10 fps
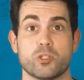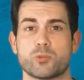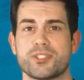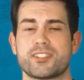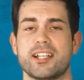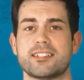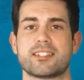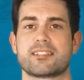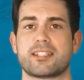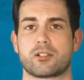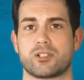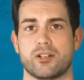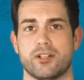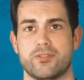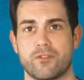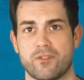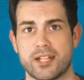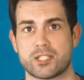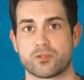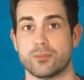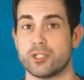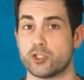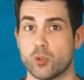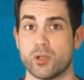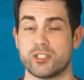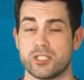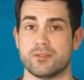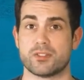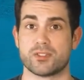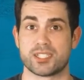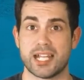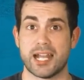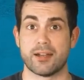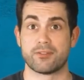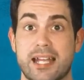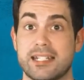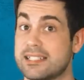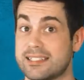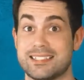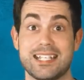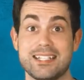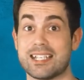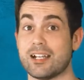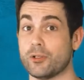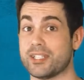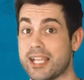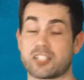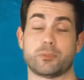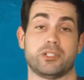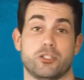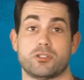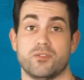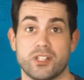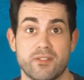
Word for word: which was sent to the Secretary of Defense from the Joint Chiefs of Staff, and it's detailed the explanation of the